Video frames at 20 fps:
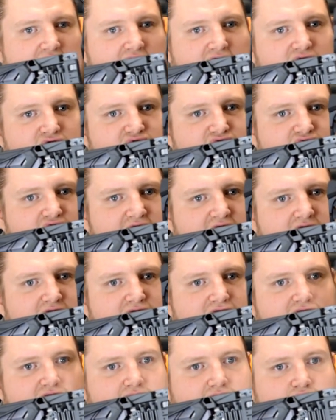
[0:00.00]

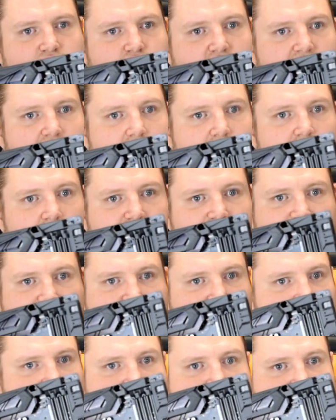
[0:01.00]
Strix will
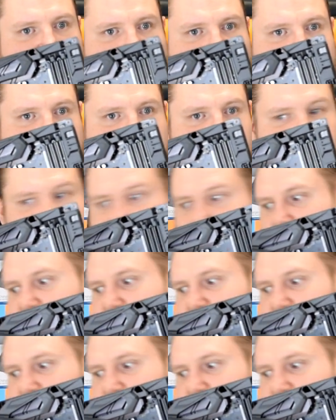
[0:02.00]
obviously run